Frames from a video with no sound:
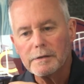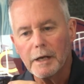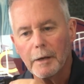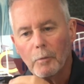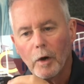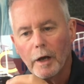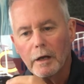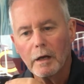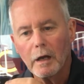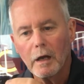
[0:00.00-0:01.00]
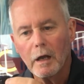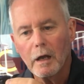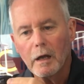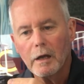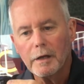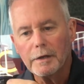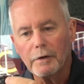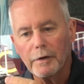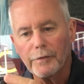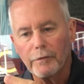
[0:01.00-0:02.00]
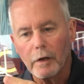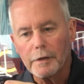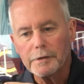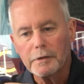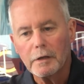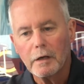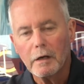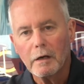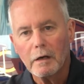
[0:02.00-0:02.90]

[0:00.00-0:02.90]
same way till it's flush,